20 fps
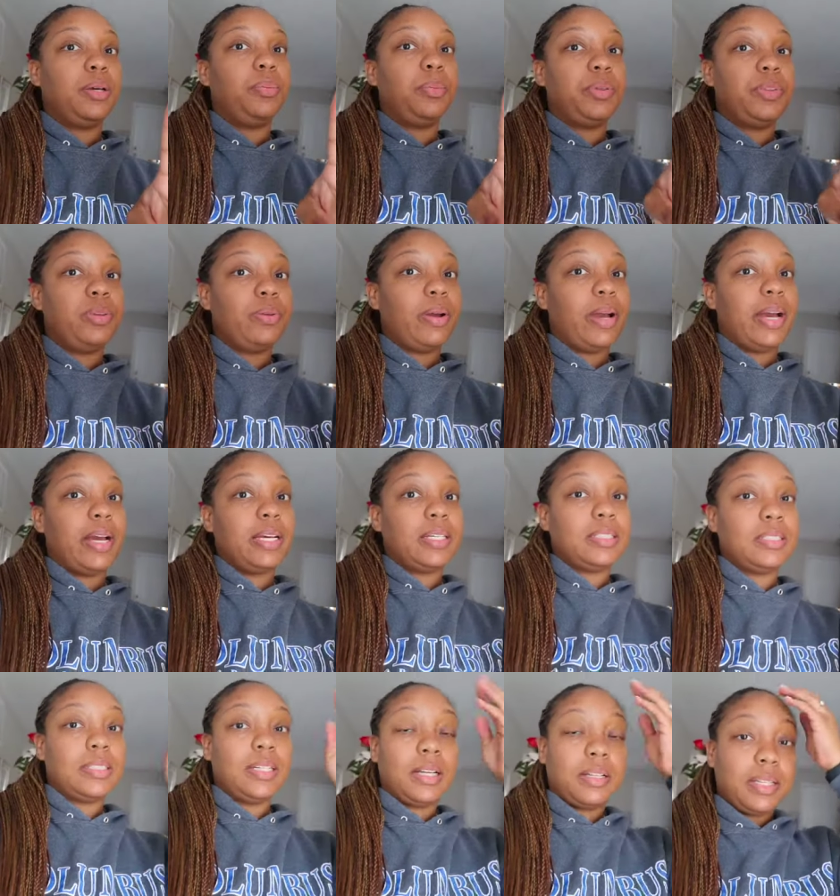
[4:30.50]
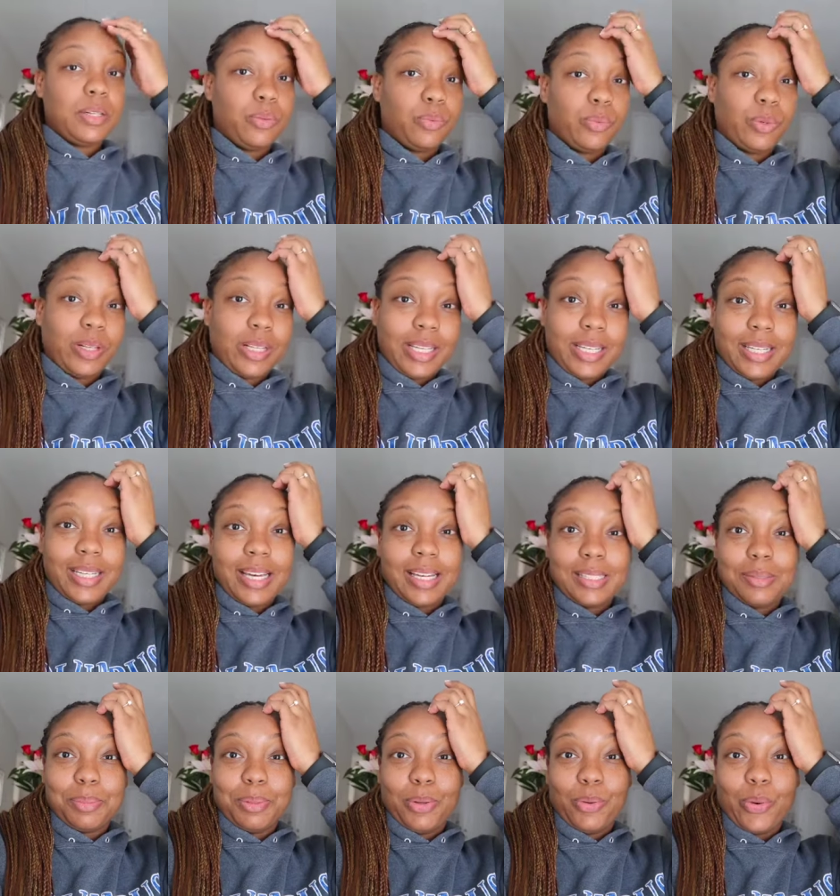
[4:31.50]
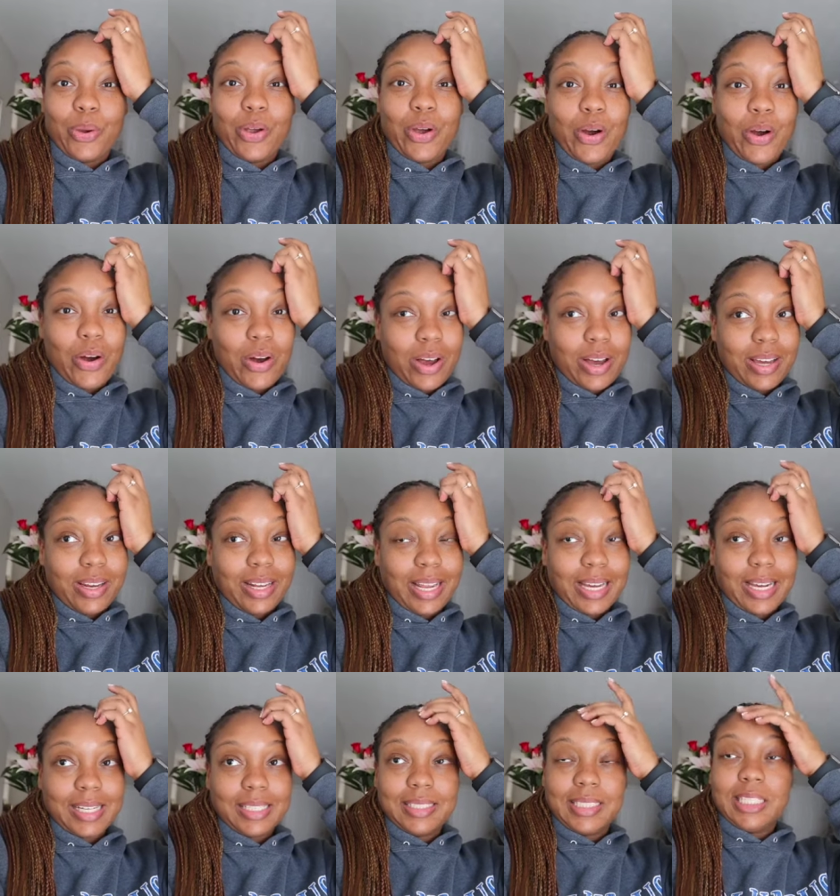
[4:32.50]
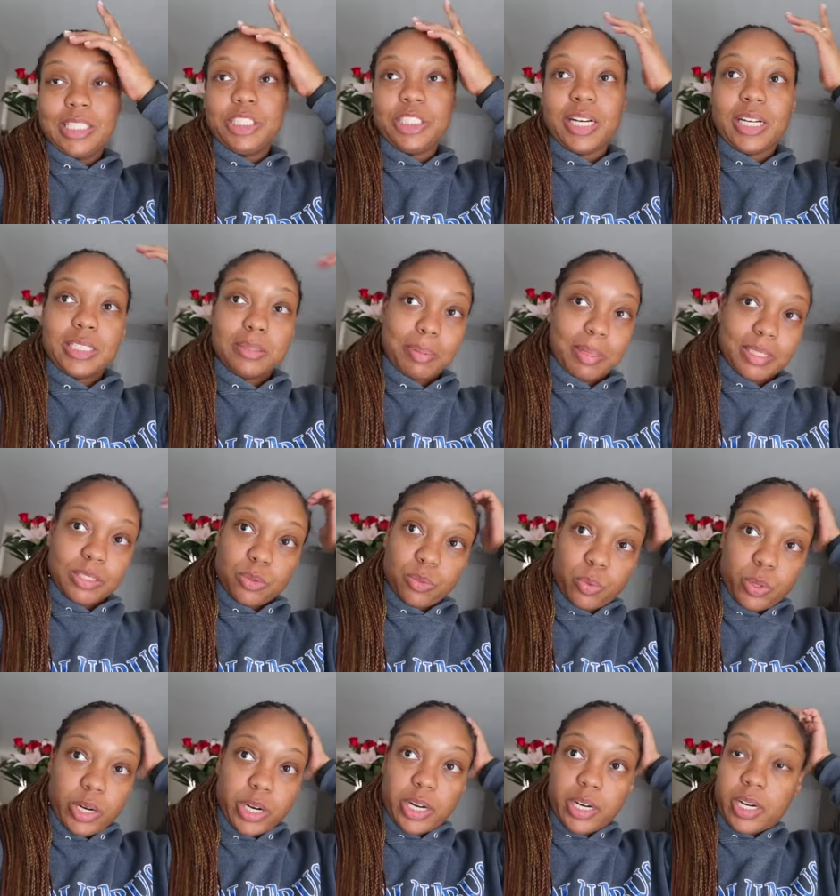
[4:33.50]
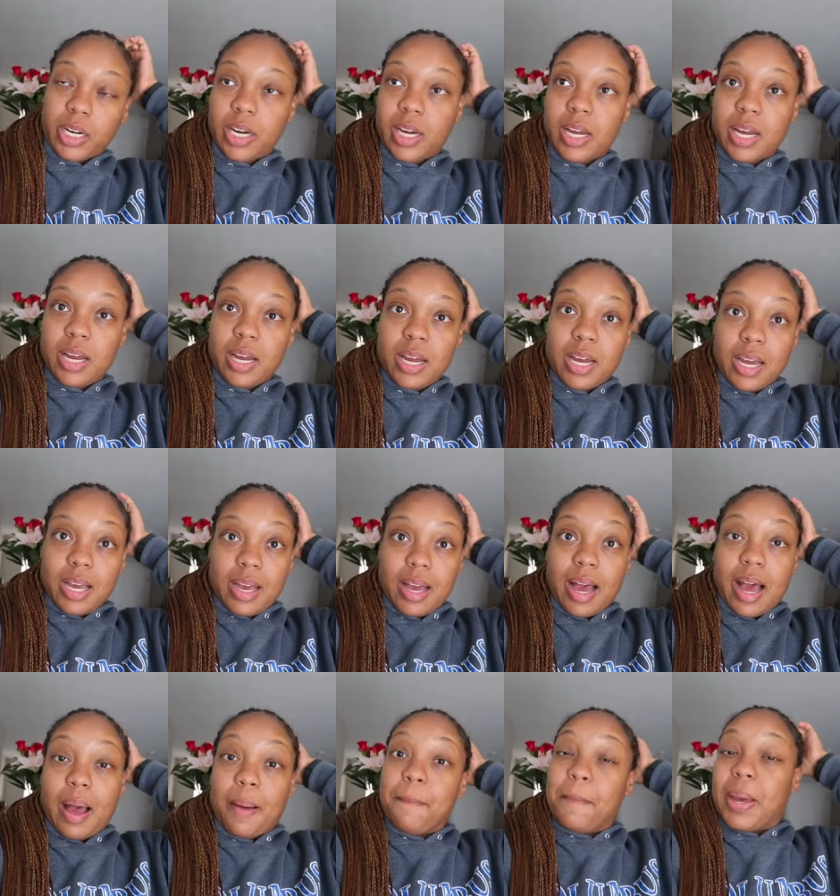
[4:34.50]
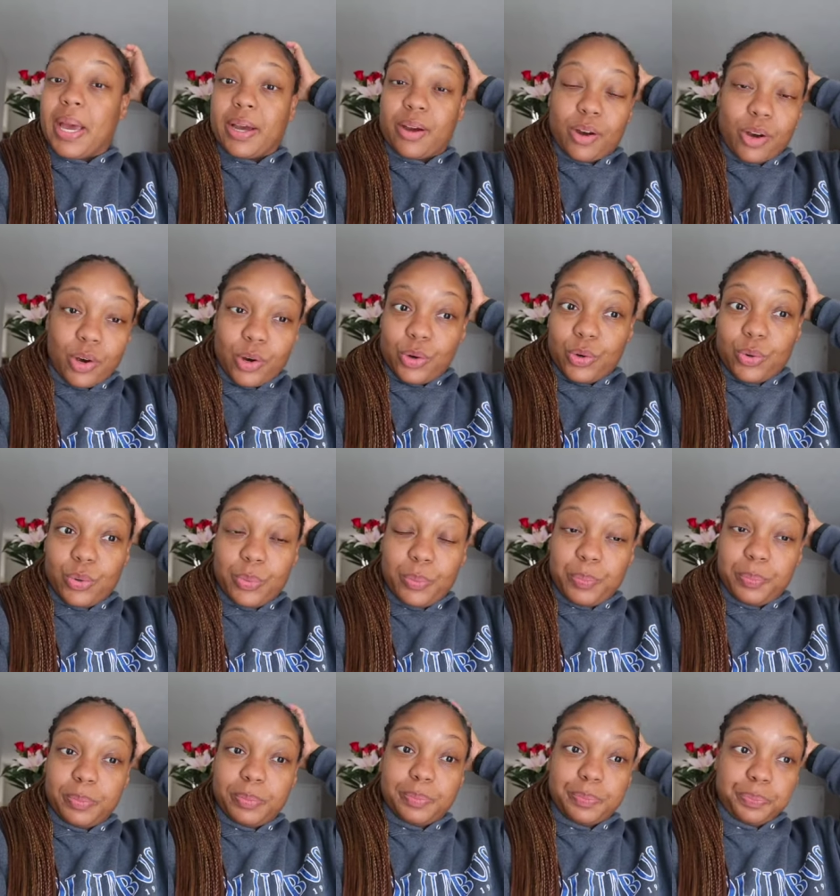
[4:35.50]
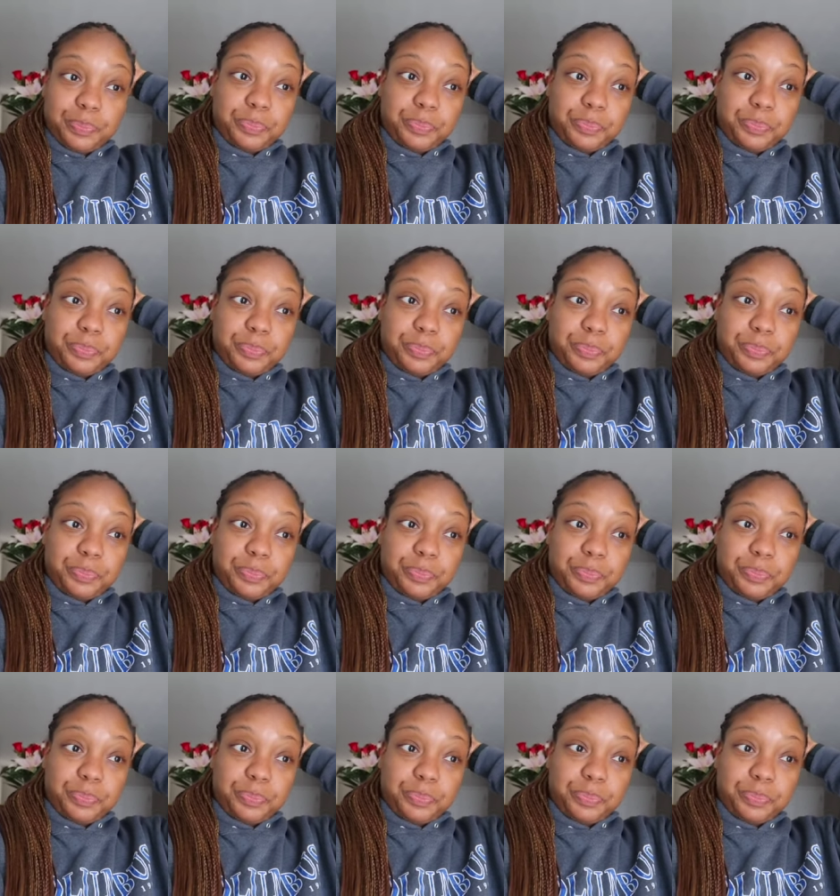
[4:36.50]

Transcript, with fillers: in with you guys. Nothing really has been going on. Like I said, Shy's back to work. I'm back home.